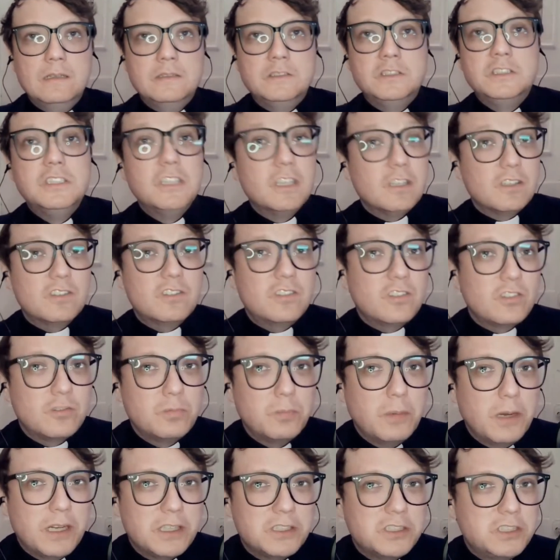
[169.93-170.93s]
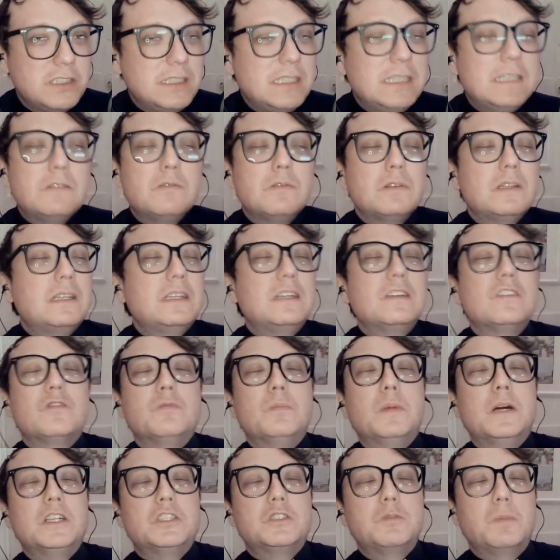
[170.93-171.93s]
just as much, equally as
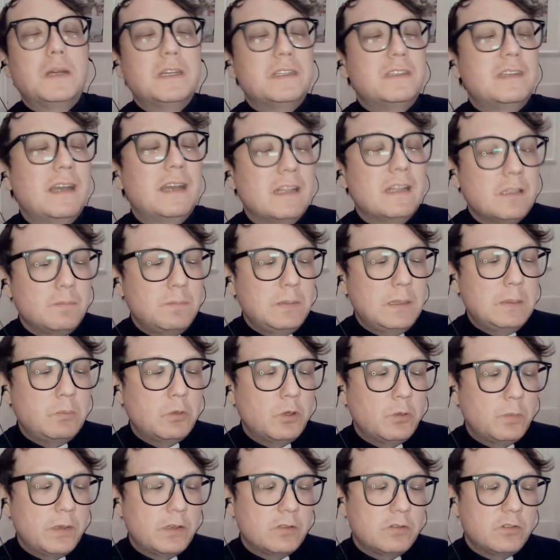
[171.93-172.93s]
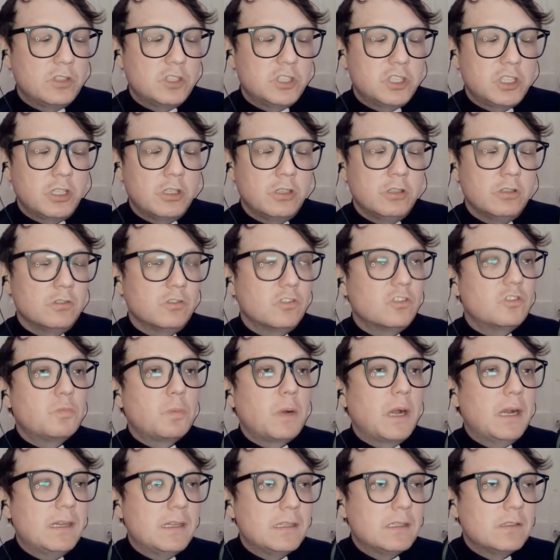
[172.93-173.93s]
much, by telling people about the show,
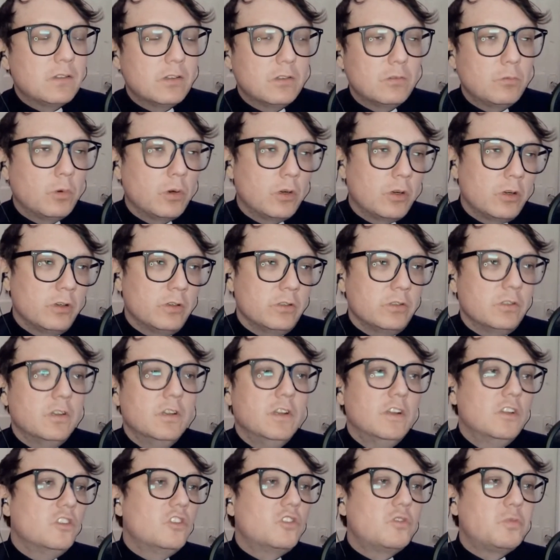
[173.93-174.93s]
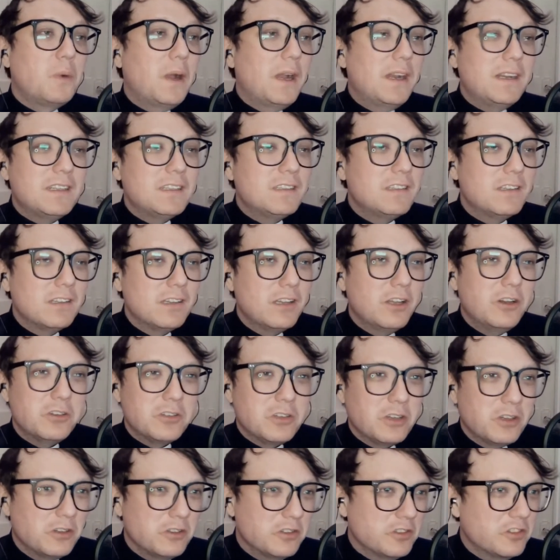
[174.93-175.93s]
spreading the word, spreading the
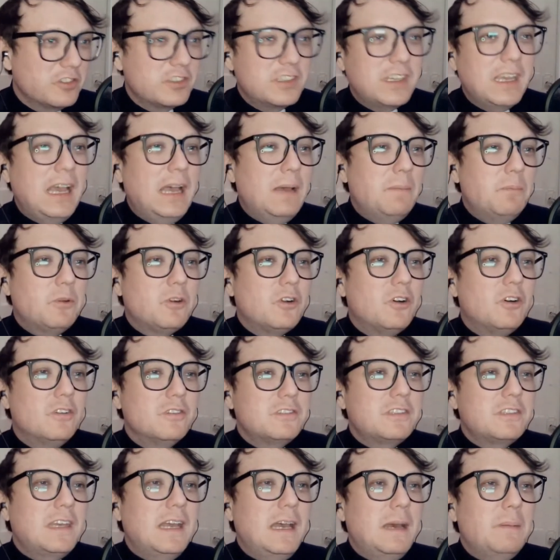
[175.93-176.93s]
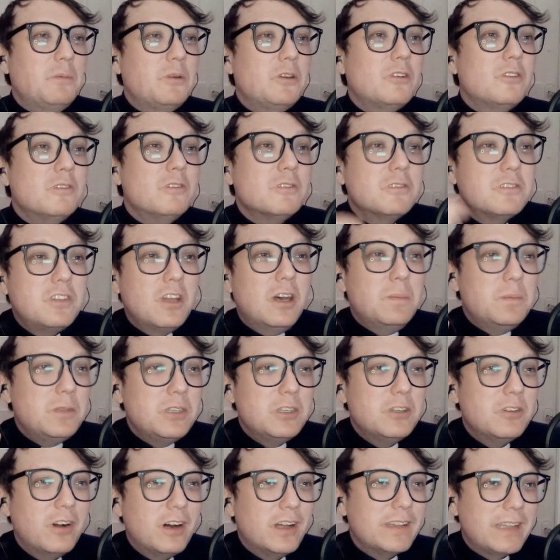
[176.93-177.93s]
logos, capital
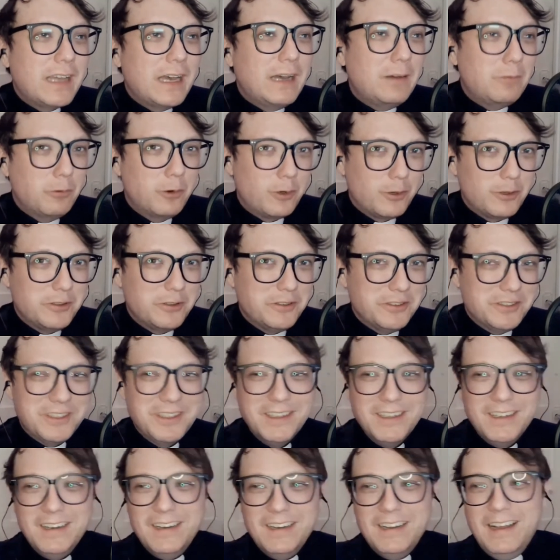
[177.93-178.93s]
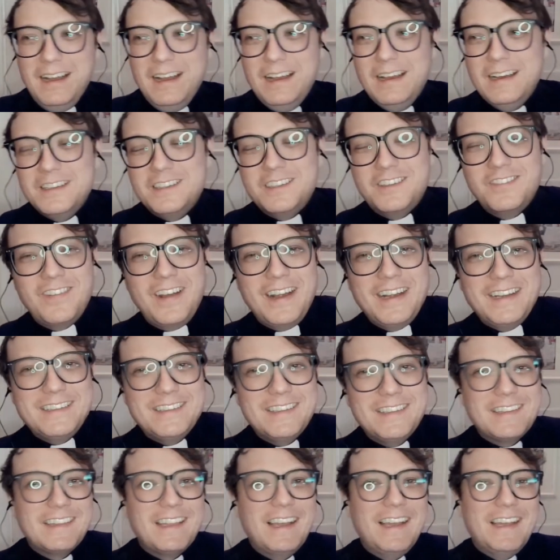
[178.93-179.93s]
W on that word, spreading
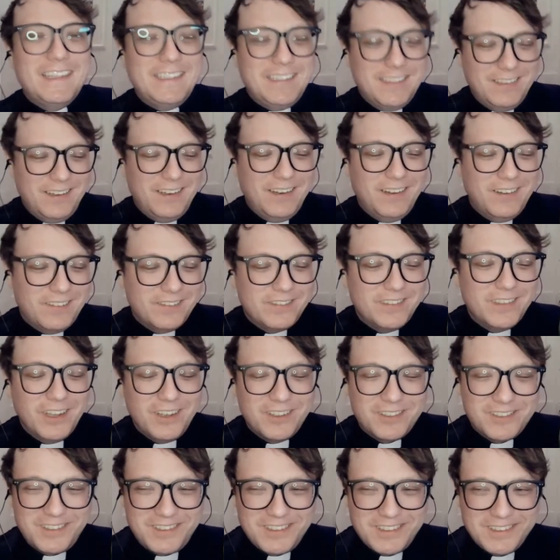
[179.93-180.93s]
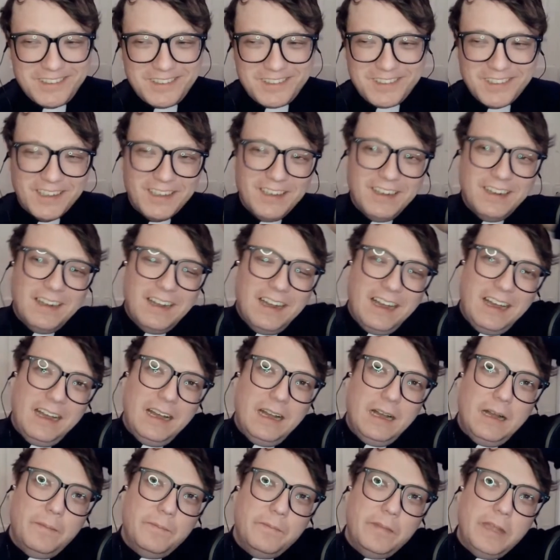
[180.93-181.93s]
the light of Gnosis.
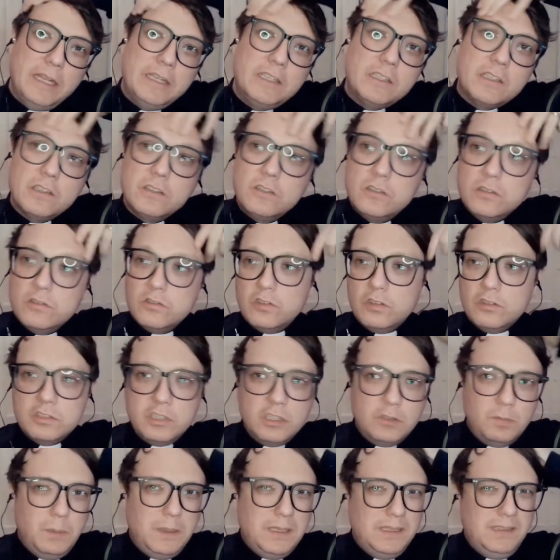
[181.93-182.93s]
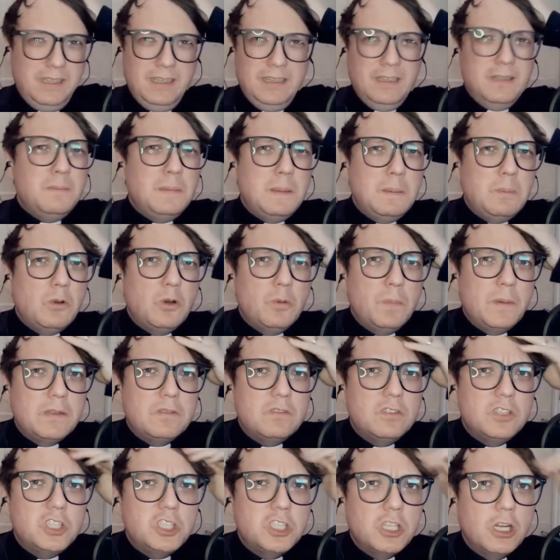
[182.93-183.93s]
And you can so just by telling people
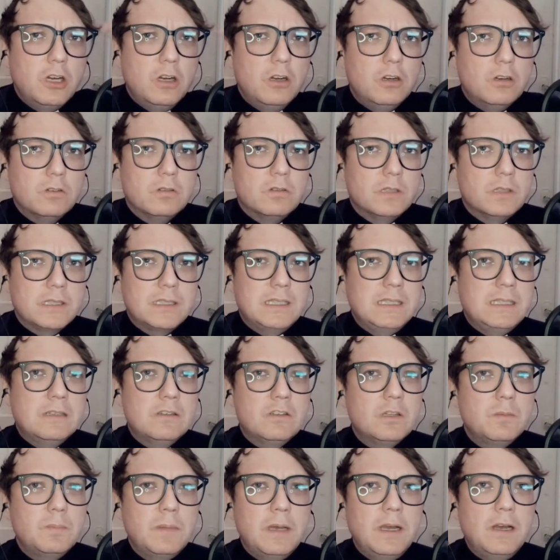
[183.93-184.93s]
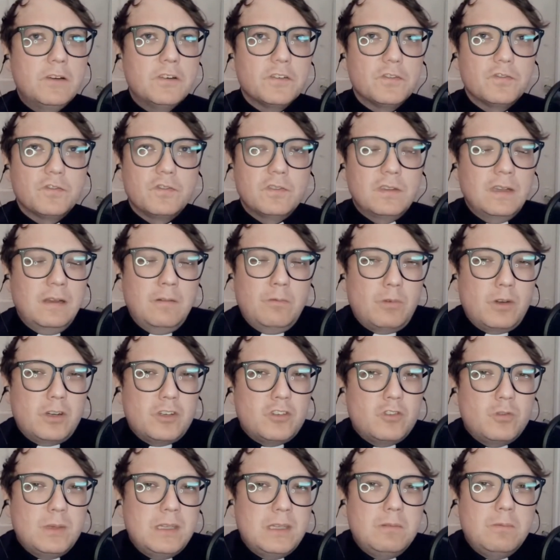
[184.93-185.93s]
about the show, like ear to mouth. That
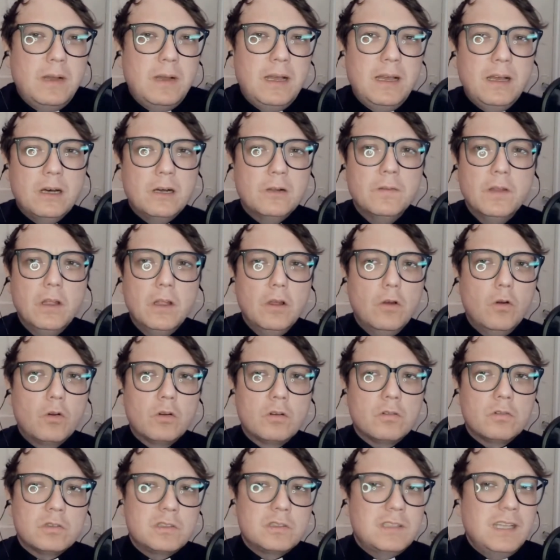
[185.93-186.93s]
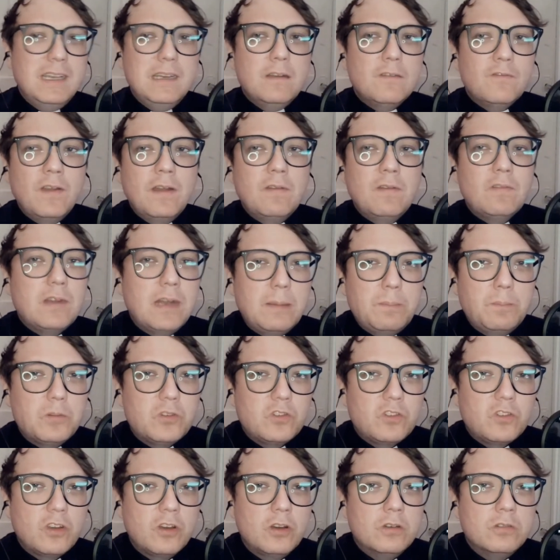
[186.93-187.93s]
works really well. Or take your favorite
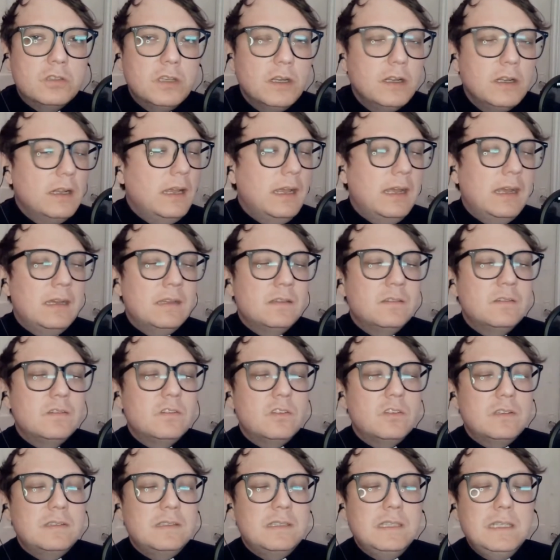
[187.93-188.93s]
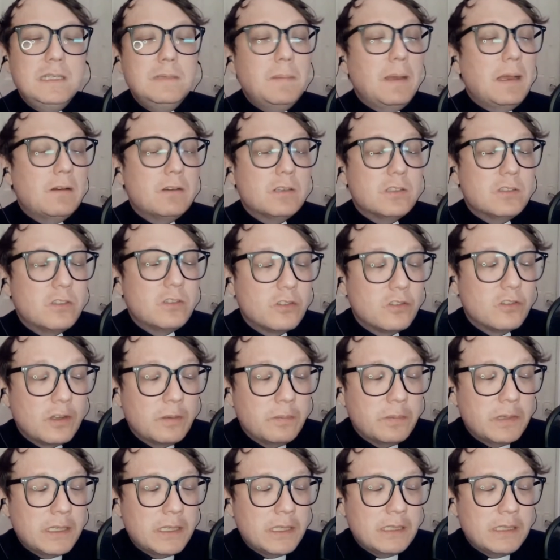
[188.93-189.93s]
episode and email it to
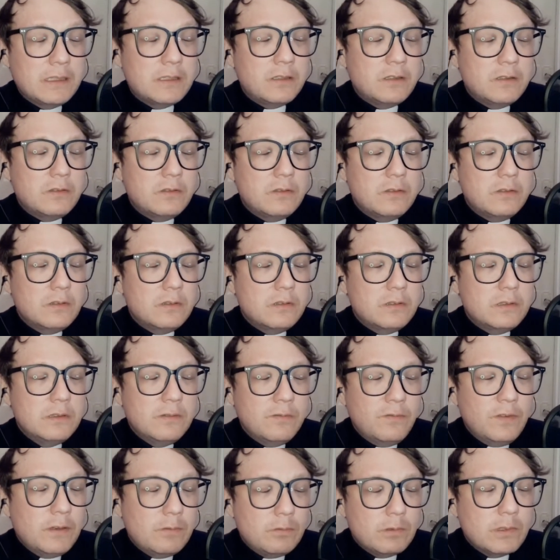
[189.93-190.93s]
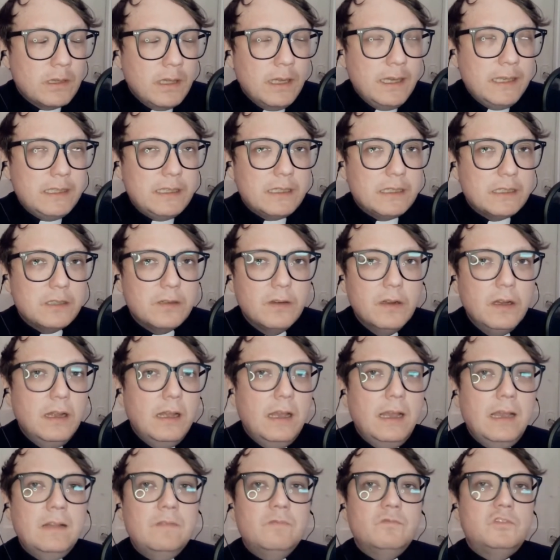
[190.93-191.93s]
somebody that you think would like it,
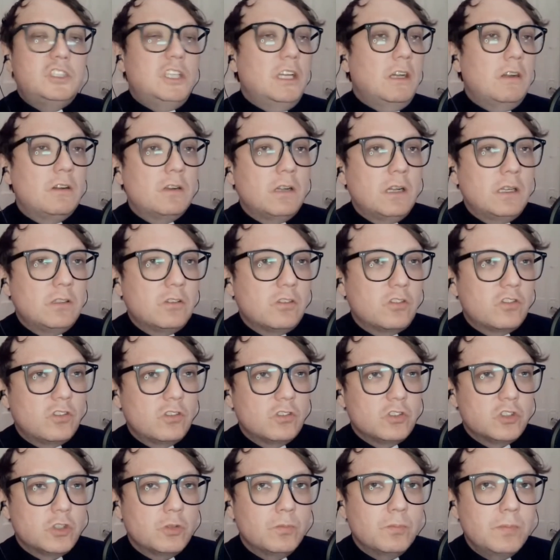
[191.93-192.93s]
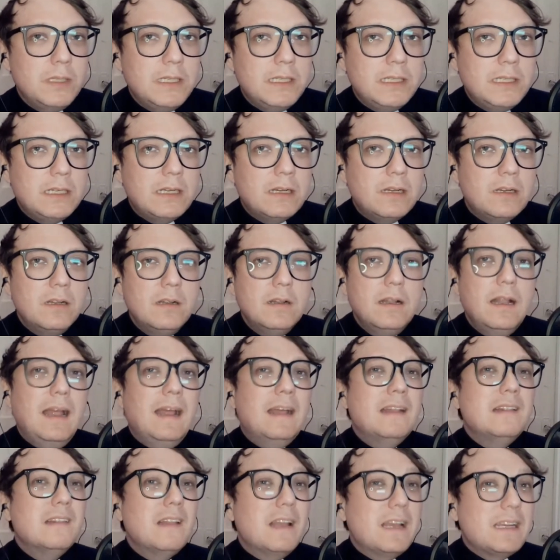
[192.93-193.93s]
and share it on your social media,
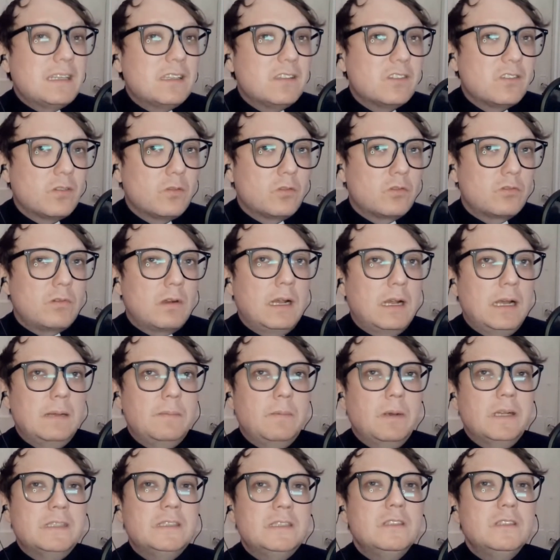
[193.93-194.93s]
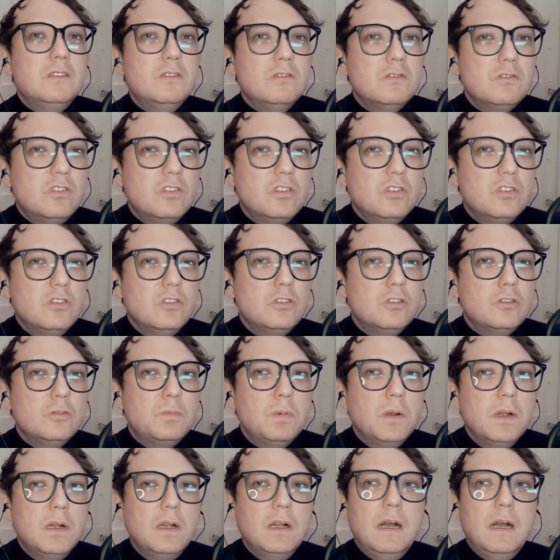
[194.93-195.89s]
and like and subscribe on YouTube,